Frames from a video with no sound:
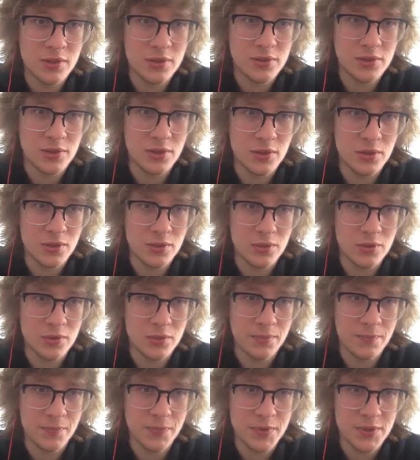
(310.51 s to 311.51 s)

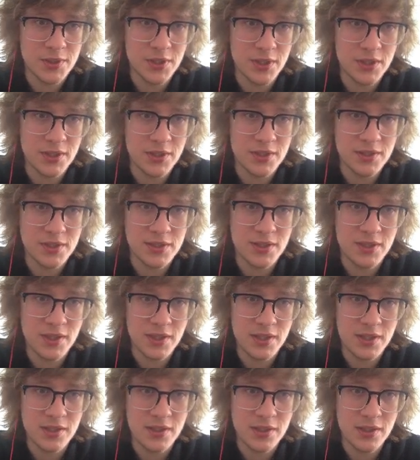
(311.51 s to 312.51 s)
So say that
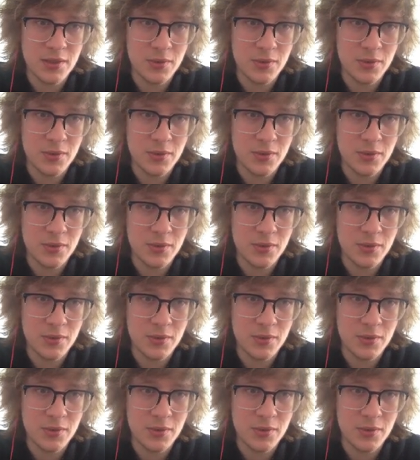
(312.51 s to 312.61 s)
instead